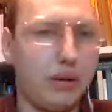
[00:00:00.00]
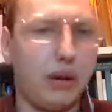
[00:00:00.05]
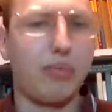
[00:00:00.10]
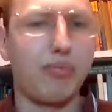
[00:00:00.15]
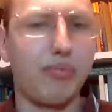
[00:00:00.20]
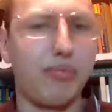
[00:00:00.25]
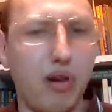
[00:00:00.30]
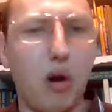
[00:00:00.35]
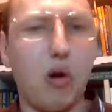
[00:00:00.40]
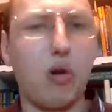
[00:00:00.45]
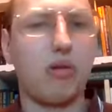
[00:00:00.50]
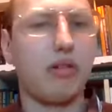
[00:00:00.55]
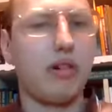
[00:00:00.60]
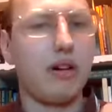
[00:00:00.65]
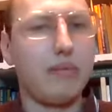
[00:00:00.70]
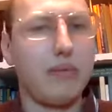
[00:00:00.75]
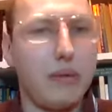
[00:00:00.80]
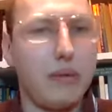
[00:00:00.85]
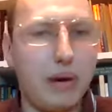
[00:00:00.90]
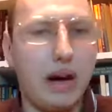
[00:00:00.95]

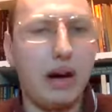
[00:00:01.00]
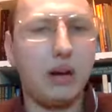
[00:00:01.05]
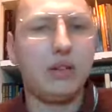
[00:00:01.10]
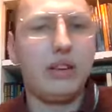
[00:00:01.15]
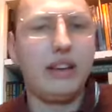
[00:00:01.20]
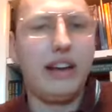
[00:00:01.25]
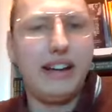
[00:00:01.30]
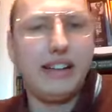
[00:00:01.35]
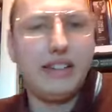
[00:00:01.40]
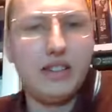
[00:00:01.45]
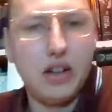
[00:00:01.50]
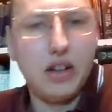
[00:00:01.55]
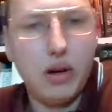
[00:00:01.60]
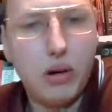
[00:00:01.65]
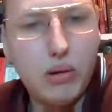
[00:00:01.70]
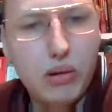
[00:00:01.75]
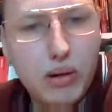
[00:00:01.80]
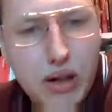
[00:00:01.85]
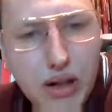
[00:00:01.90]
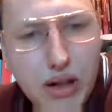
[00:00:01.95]
program about
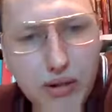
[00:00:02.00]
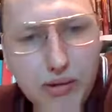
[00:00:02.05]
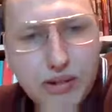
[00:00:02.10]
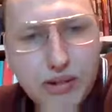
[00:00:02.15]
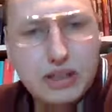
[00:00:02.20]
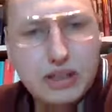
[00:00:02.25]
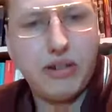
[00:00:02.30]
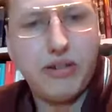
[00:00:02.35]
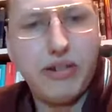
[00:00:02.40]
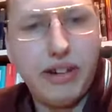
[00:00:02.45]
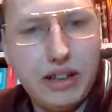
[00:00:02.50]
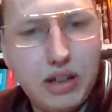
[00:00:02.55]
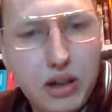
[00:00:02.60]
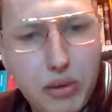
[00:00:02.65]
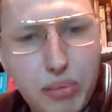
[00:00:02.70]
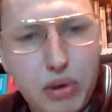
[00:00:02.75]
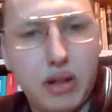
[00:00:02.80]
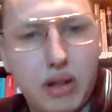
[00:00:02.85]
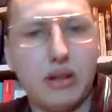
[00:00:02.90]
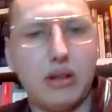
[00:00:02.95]
NATO was agreed
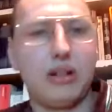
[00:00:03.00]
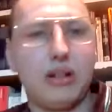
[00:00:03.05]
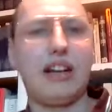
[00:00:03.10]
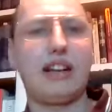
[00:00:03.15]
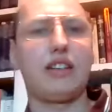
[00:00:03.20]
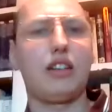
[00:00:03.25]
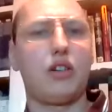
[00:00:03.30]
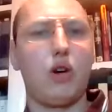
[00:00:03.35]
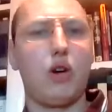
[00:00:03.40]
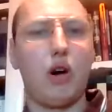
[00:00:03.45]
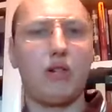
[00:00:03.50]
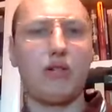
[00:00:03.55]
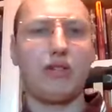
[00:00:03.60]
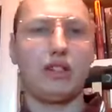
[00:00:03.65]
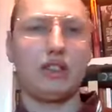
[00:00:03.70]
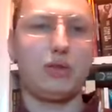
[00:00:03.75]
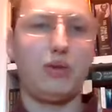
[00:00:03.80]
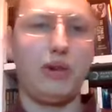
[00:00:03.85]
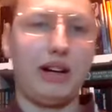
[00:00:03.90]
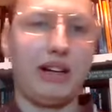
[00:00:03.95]
upon at the
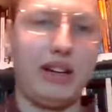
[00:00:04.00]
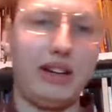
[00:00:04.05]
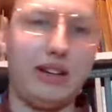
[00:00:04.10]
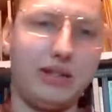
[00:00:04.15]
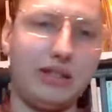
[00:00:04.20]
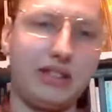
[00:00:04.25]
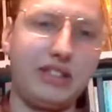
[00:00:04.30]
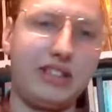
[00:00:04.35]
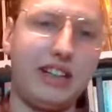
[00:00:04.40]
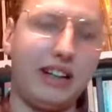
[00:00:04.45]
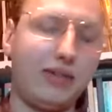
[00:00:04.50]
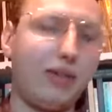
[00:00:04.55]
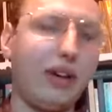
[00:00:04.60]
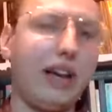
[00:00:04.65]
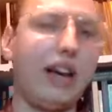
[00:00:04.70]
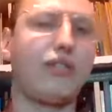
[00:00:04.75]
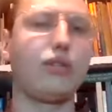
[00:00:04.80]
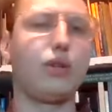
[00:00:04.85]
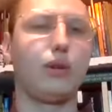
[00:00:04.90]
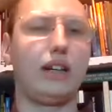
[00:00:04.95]
Congress, where they said we
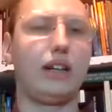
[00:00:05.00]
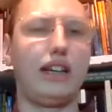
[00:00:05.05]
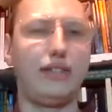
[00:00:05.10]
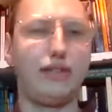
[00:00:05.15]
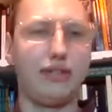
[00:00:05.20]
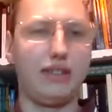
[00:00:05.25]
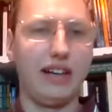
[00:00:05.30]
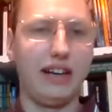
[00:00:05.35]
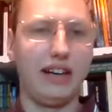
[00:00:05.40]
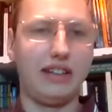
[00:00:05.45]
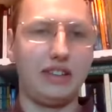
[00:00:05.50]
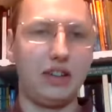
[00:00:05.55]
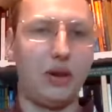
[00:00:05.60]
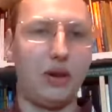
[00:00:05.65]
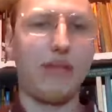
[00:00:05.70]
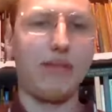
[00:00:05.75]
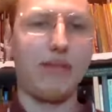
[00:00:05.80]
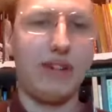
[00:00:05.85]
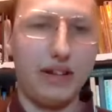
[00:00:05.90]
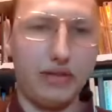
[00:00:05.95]
have to leave NATO
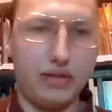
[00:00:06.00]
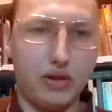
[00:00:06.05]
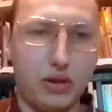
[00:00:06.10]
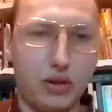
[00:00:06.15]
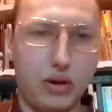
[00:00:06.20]
and we have to